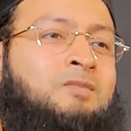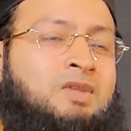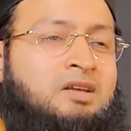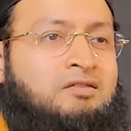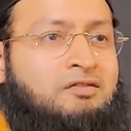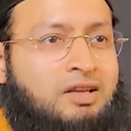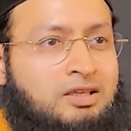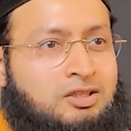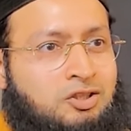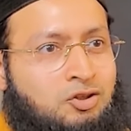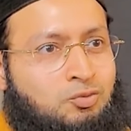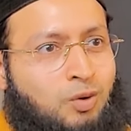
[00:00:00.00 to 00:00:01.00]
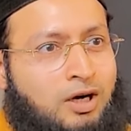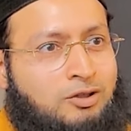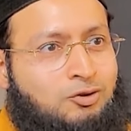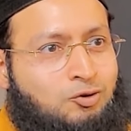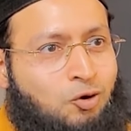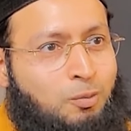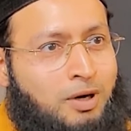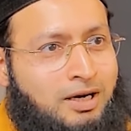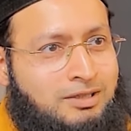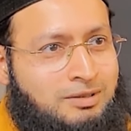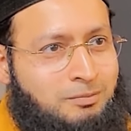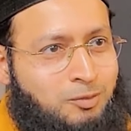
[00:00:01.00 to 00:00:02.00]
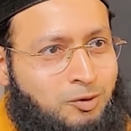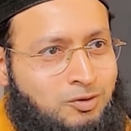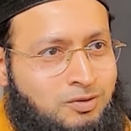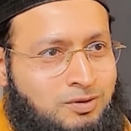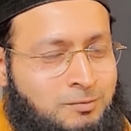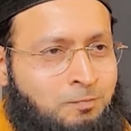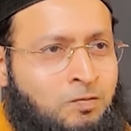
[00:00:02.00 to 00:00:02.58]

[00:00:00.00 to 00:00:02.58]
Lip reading: They finish. This is why sohbah is important.